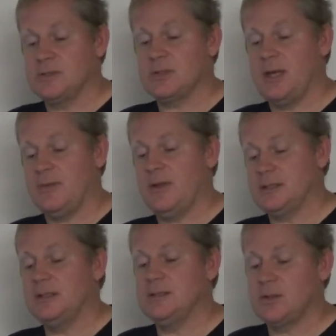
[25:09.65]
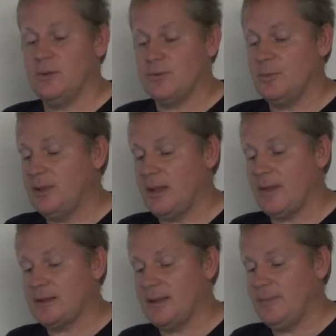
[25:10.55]
There's a lot of things that he's stolen from me that I'd
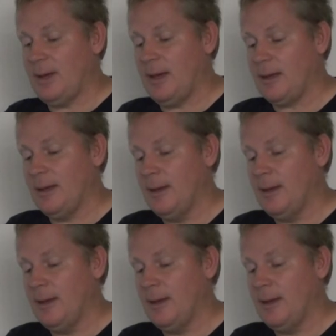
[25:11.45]
like to have back.